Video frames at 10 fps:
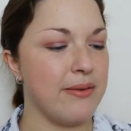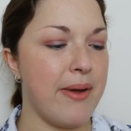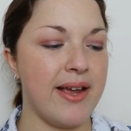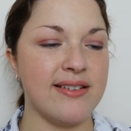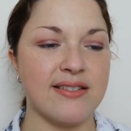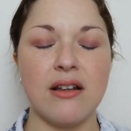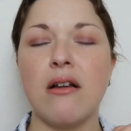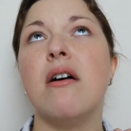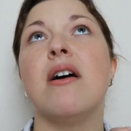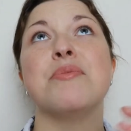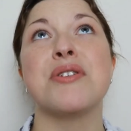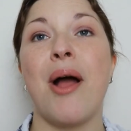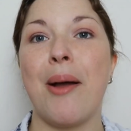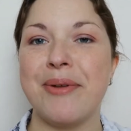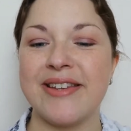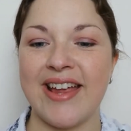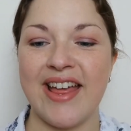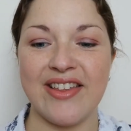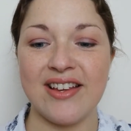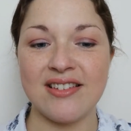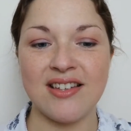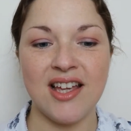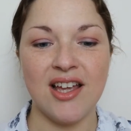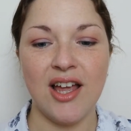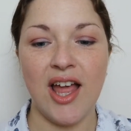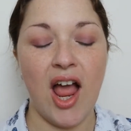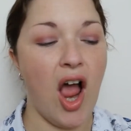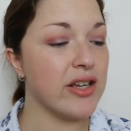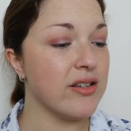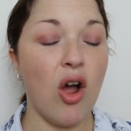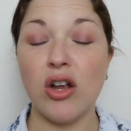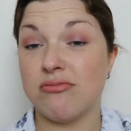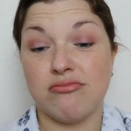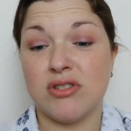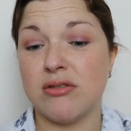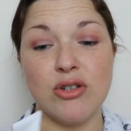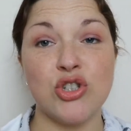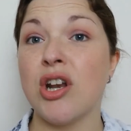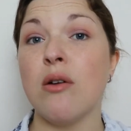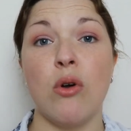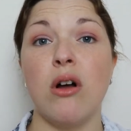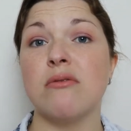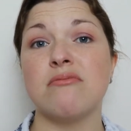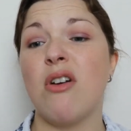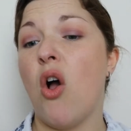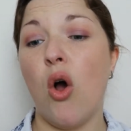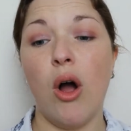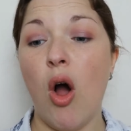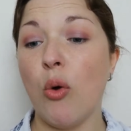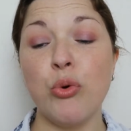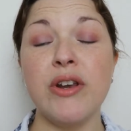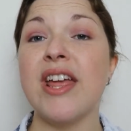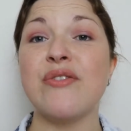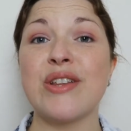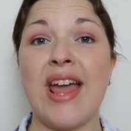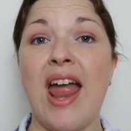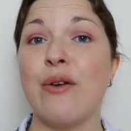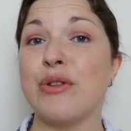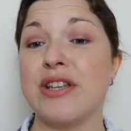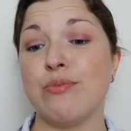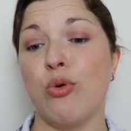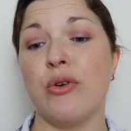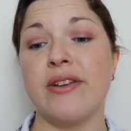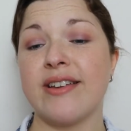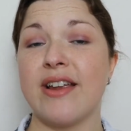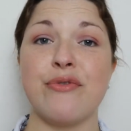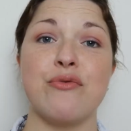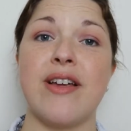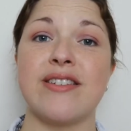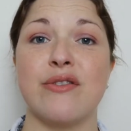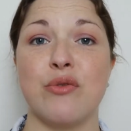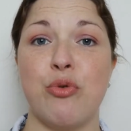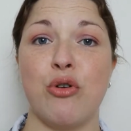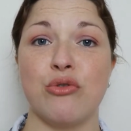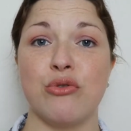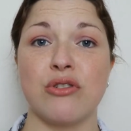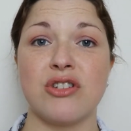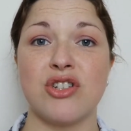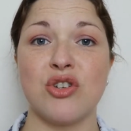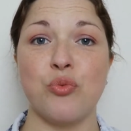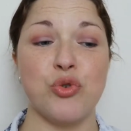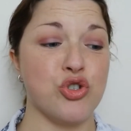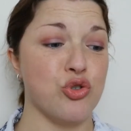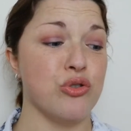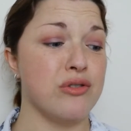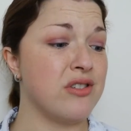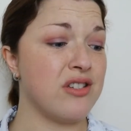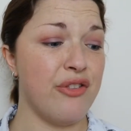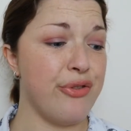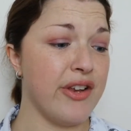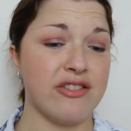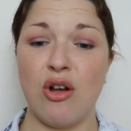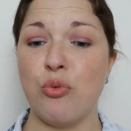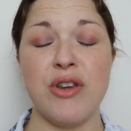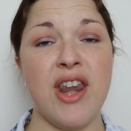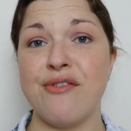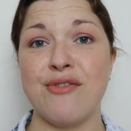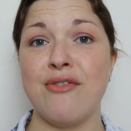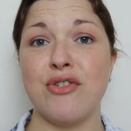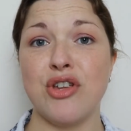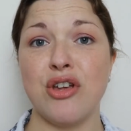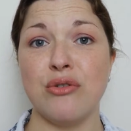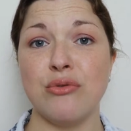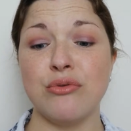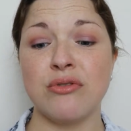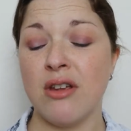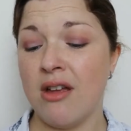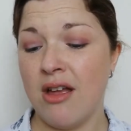amazing. Oh, I'm so happy to get this. Do you know what? I wouldn't even care at this point if the rest of the products were duds and things that I would never ever use.